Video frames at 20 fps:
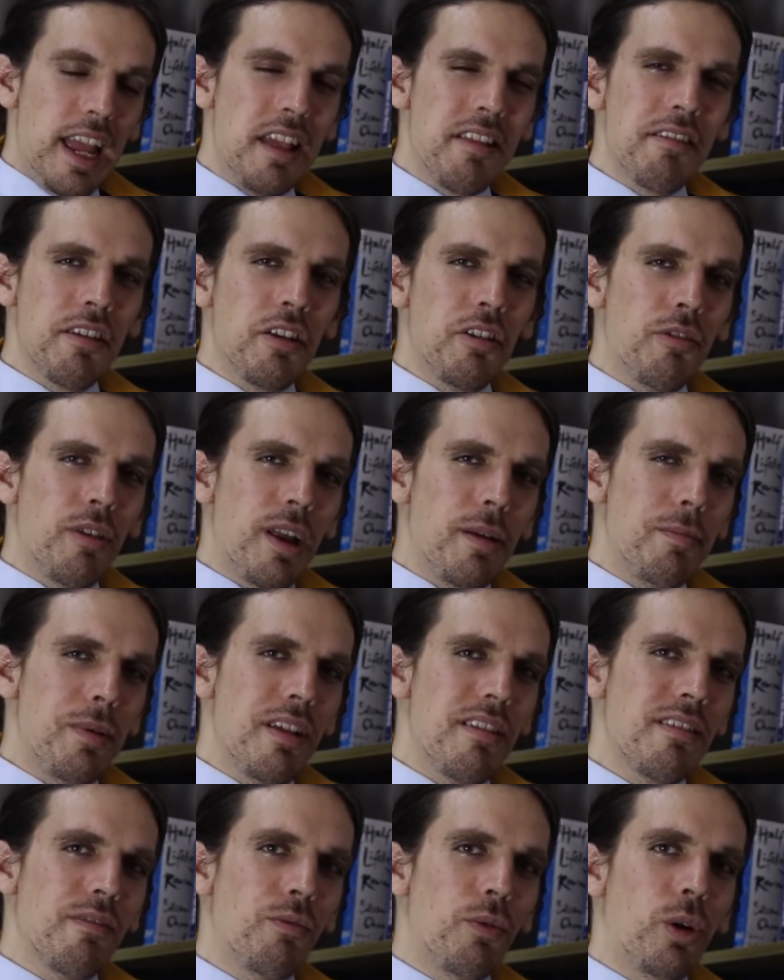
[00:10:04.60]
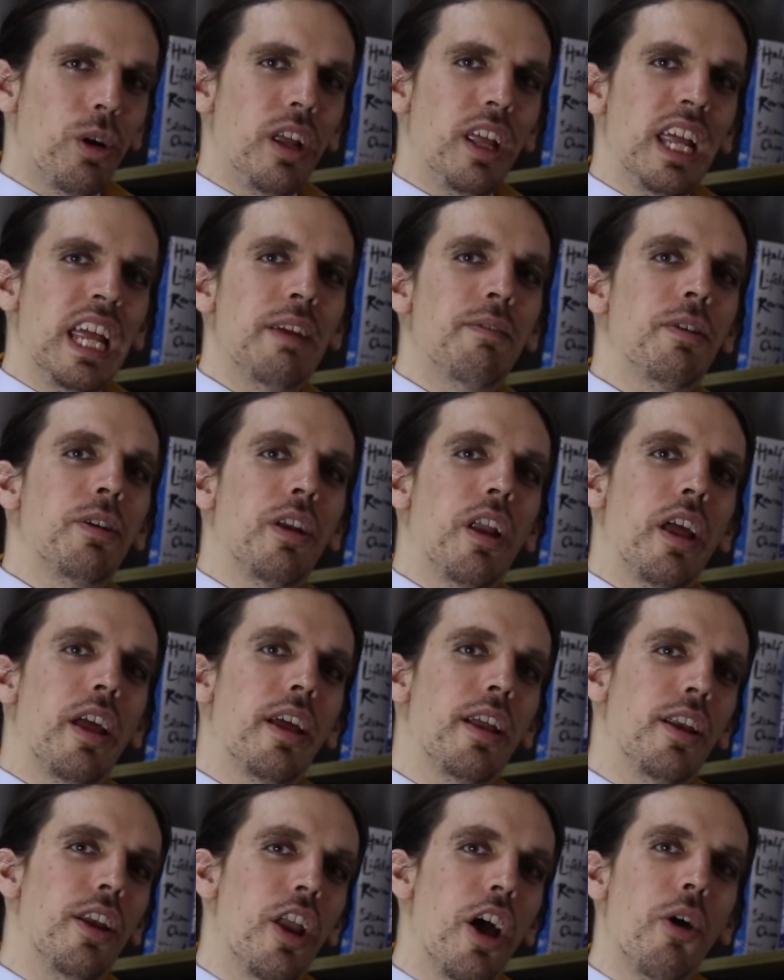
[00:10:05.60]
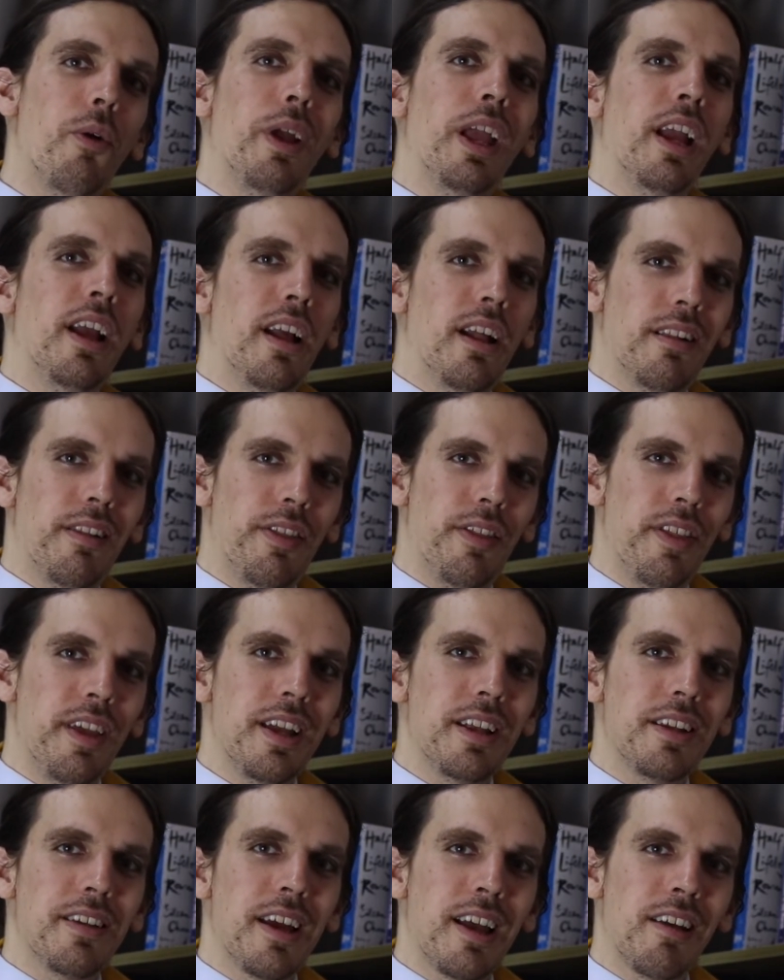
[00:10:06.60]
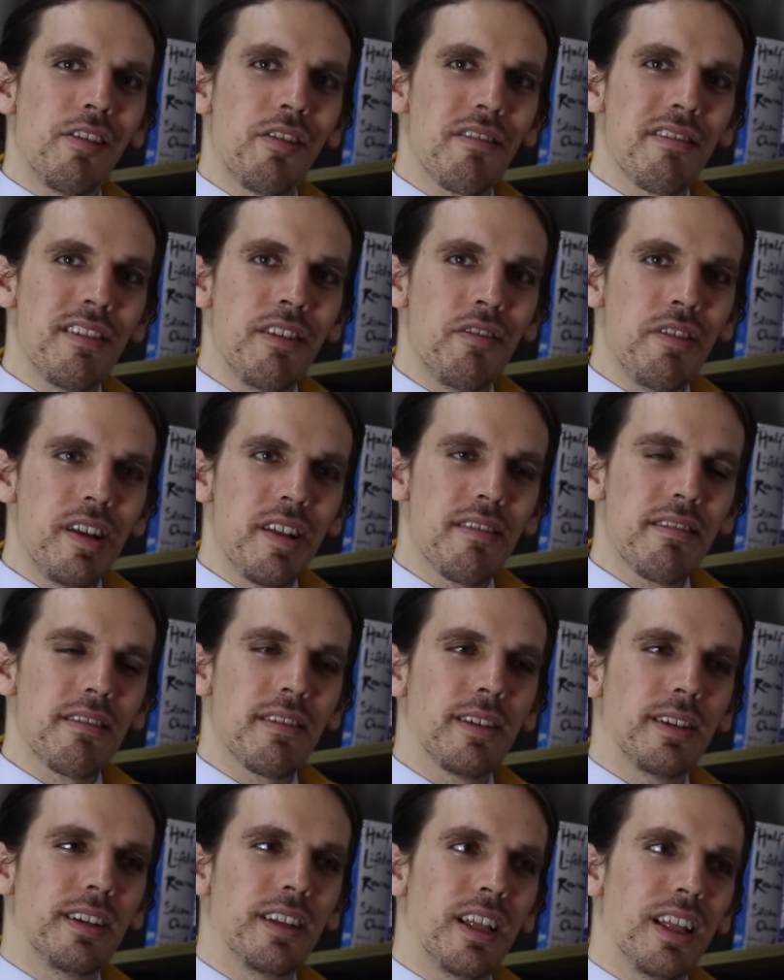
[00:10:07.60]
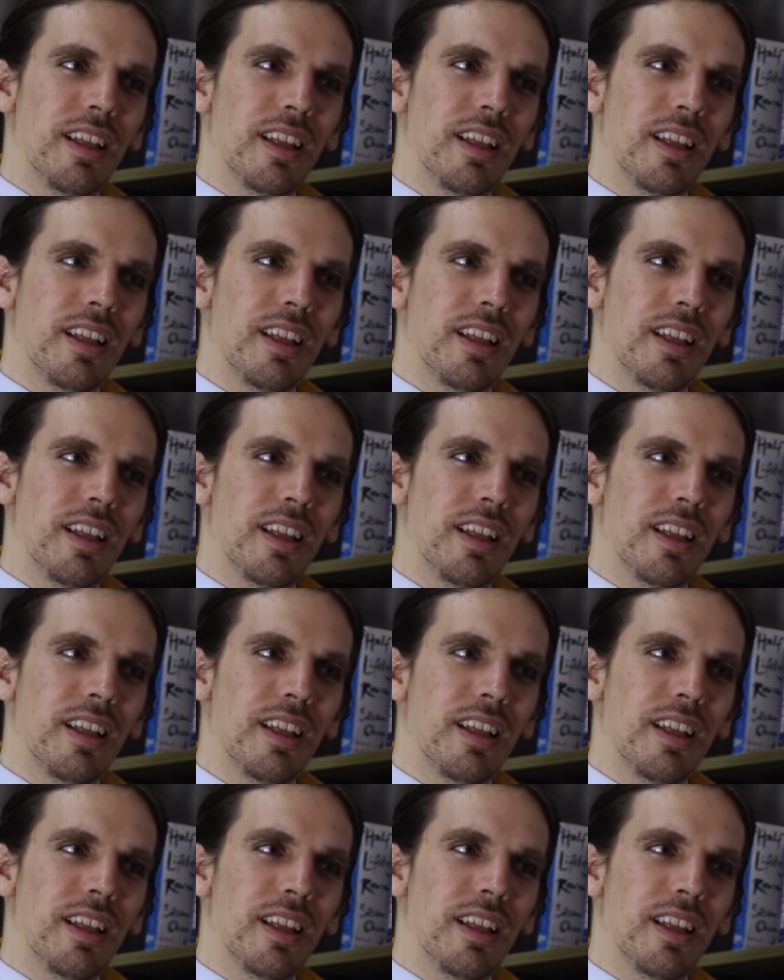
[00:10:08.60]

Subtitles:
Is it a great piece of work even knowing the entire series?